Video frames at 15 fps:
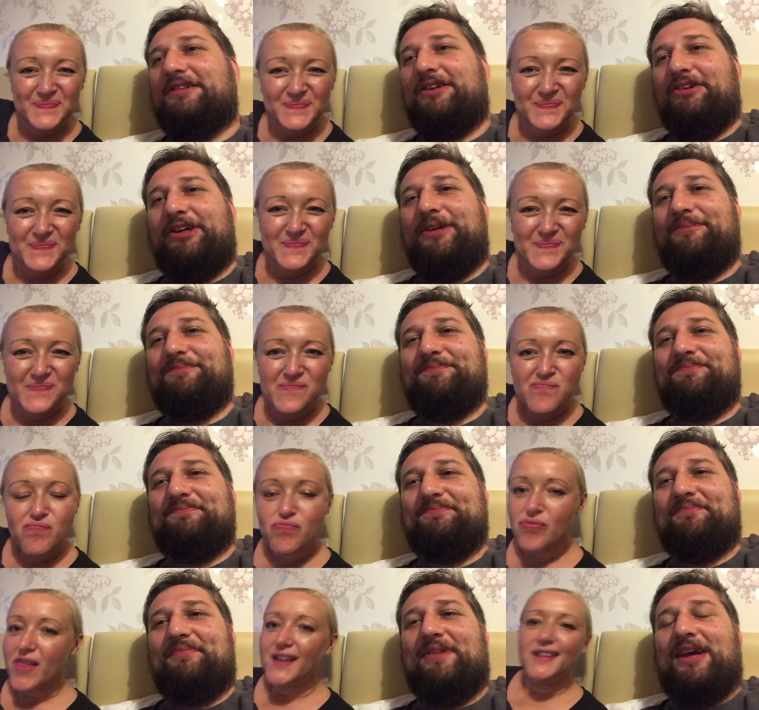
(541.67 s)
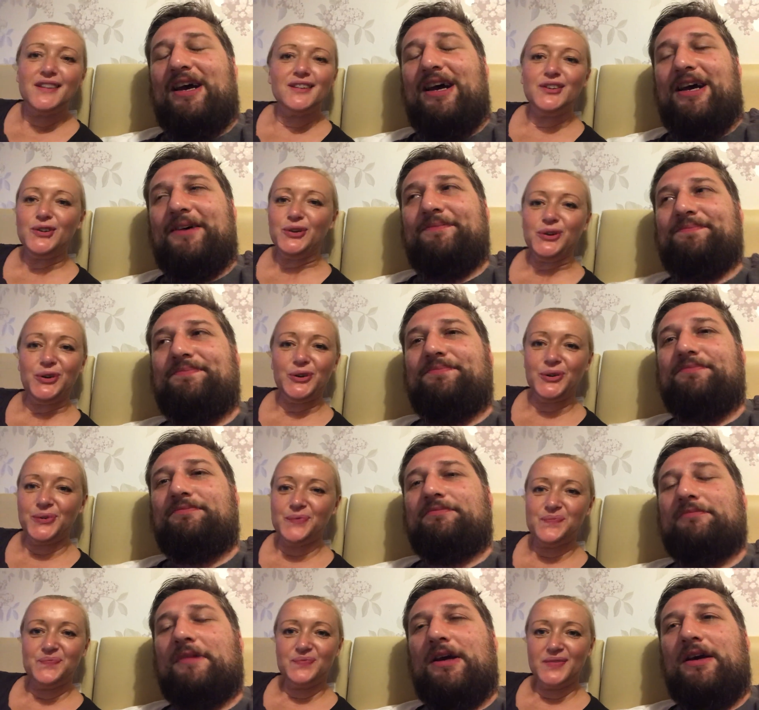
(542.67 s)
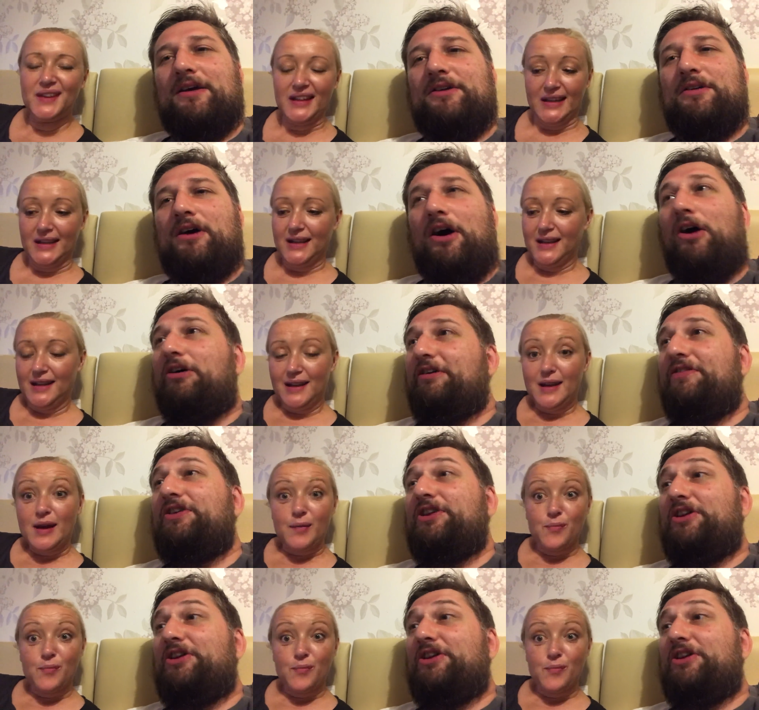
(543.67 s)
Speaker 1: Sorry. Um, no. Oh, if you